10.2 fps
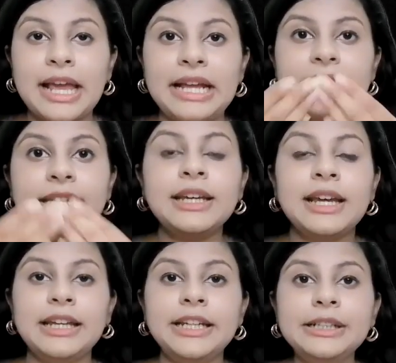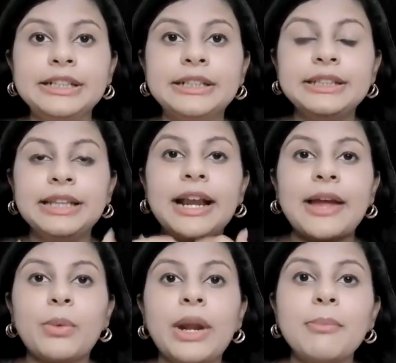Any intern that
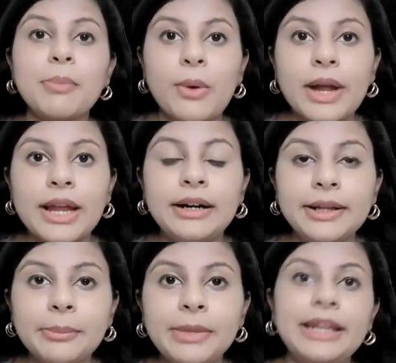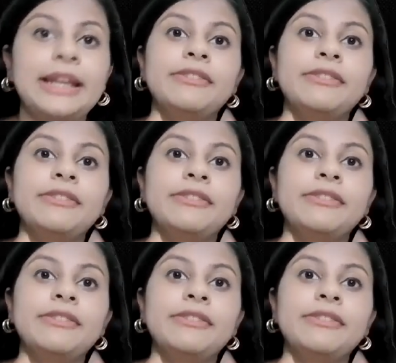I would employ under me,